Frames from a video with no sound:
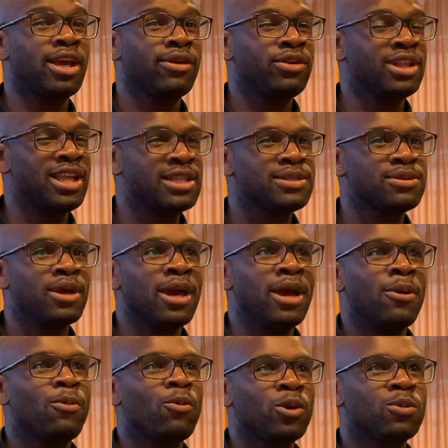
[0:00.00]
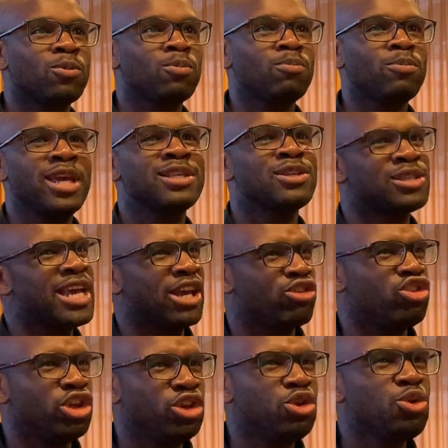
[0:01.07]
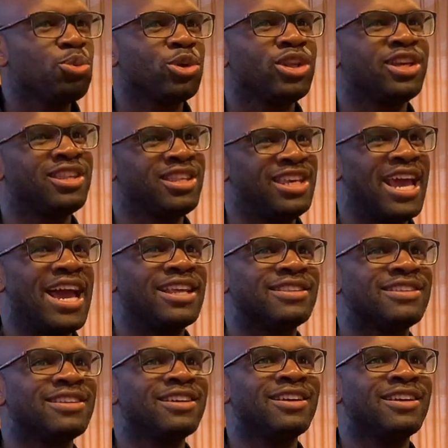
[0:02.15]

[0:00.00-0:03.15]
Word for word: I think that's what makes us actually human at the end.